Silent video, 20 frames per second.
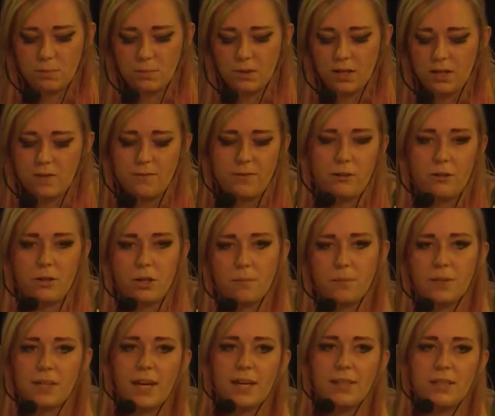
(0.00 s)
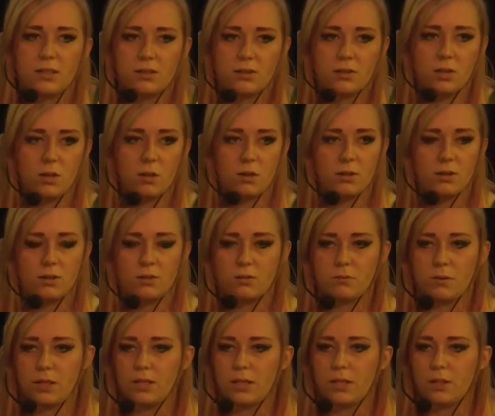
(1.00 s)
to be very complicated, so it's
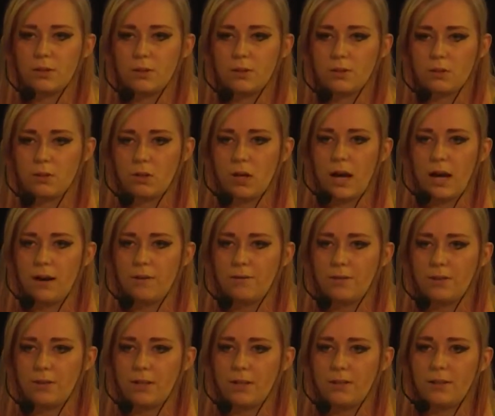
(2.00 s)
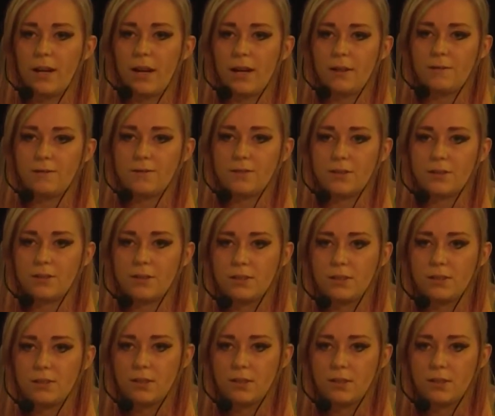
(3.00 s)
really good to have the knives.